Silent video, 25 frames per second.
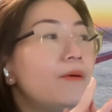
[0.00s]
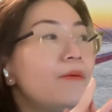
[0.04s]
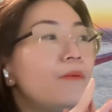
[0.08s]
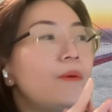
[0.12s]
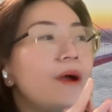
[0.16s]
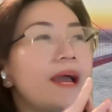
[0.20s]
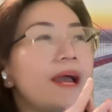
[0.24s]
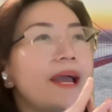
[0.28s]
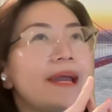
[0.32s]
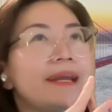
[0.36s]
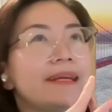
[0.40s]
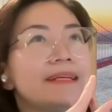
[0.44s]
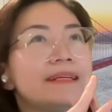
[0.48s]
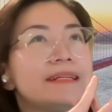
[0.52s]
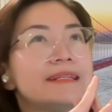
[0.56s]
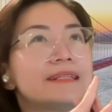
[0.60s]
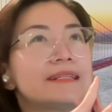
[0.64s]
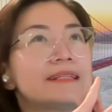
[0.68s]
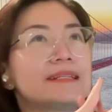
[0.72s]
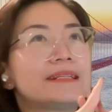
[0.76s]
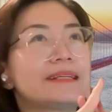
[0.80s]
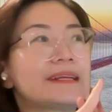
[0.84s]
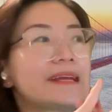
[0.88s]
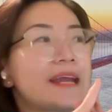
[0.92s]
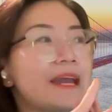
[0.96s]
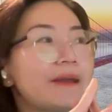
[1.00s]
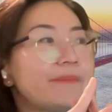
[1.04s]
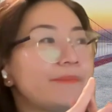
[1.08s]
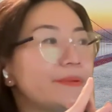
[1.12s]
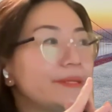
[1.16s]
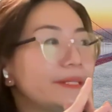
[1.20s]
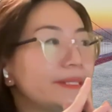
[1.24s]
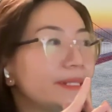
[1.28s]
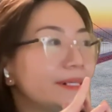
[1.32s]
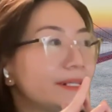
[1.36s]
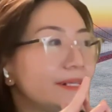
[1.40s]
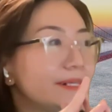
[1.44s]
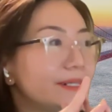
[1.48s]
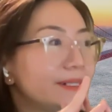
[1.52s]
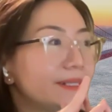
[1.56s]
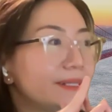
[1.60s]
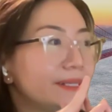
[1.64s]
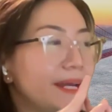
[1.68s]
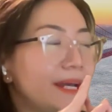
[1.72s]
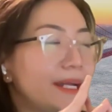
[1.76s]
whereas capital